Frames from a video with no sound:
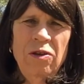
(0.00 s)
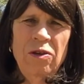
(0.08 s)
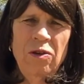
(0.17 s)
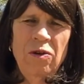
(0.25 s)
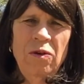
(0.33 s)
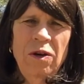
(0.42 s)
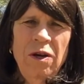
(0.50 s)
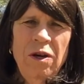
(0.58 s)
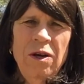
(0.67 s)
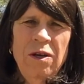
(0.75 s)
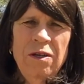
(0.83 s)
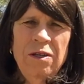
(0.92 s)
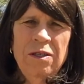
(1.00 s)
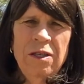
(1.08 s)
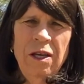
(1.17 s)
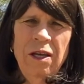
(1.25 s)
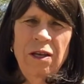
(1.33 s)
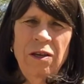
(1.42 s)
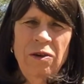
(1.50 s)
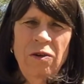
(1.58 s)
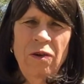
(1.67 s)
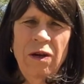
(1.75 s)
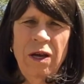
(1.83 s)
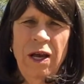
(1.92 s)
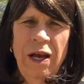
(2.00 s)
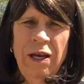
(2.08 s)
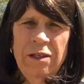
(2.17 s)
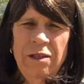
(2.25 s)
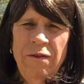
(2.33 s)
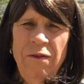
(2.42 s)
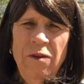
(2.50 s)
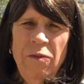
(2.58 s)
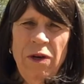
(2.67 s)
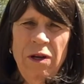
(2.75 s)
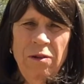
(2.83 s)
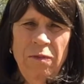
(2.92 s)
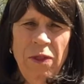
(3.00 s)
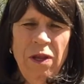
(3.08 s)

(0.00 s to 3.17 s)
to seeing you as a female.